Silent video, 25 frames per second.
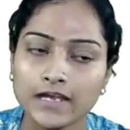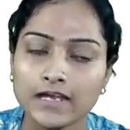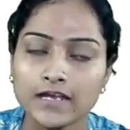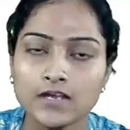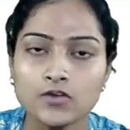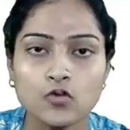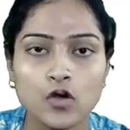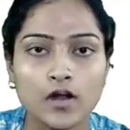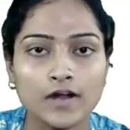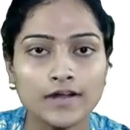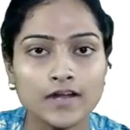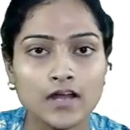You
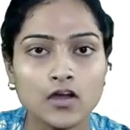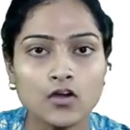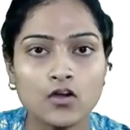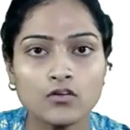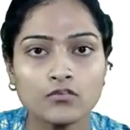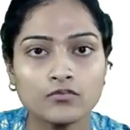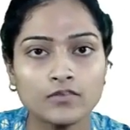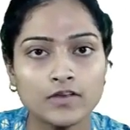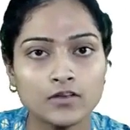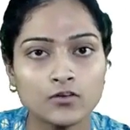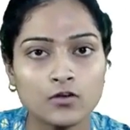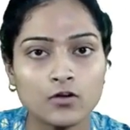are now
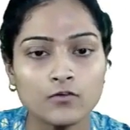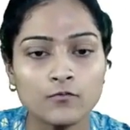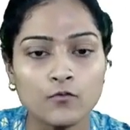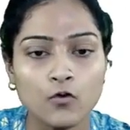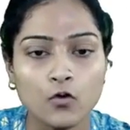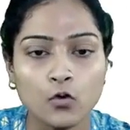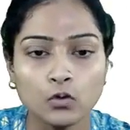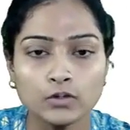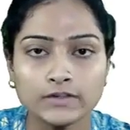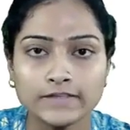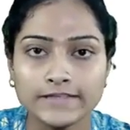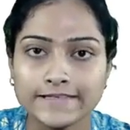aware of
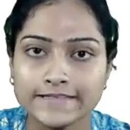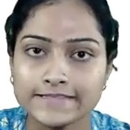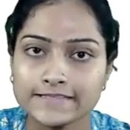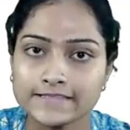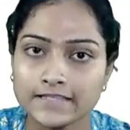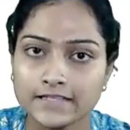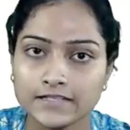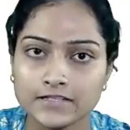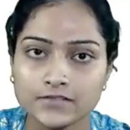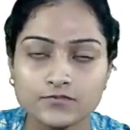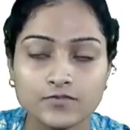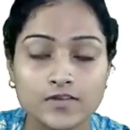all these
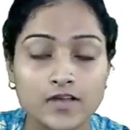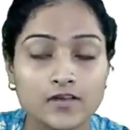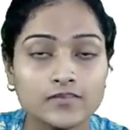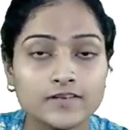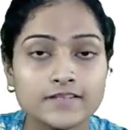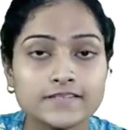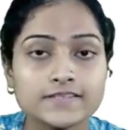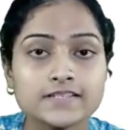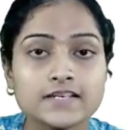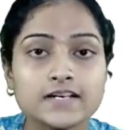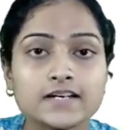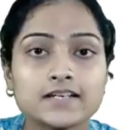things. We have
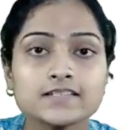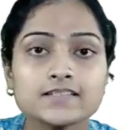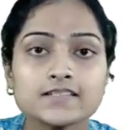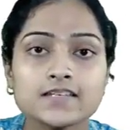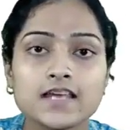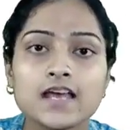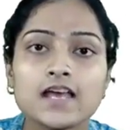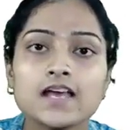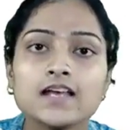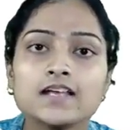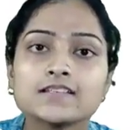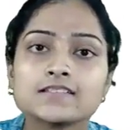discussed
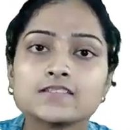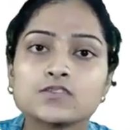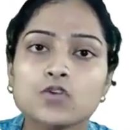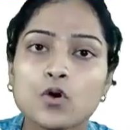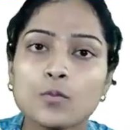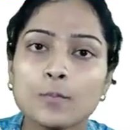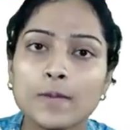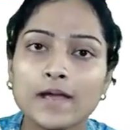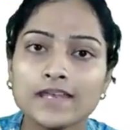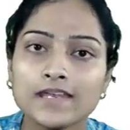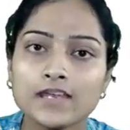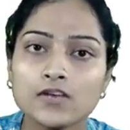so
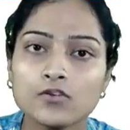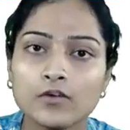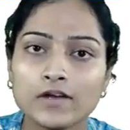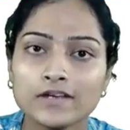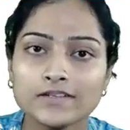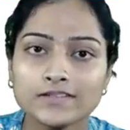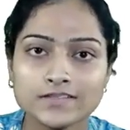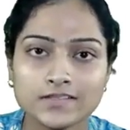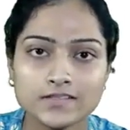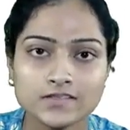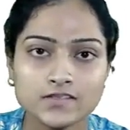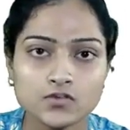many
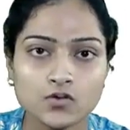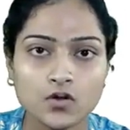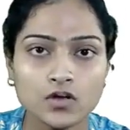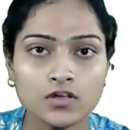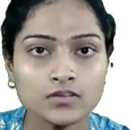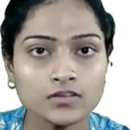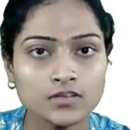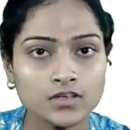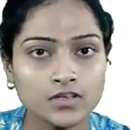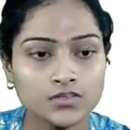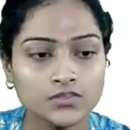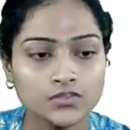questions on
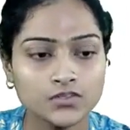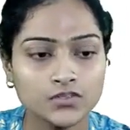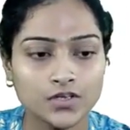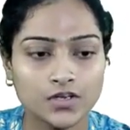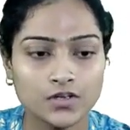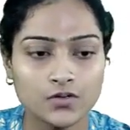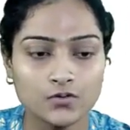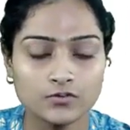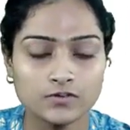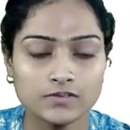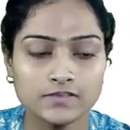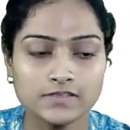
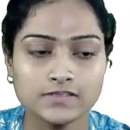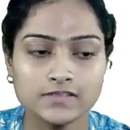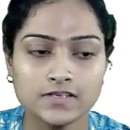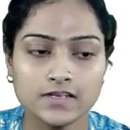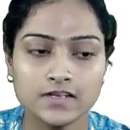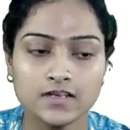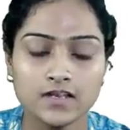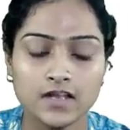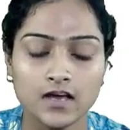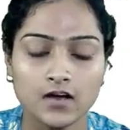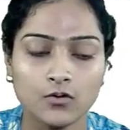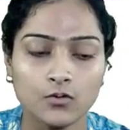schedules till
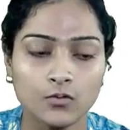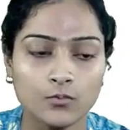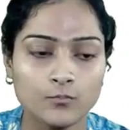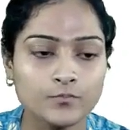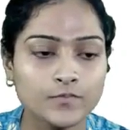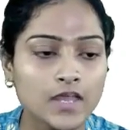now.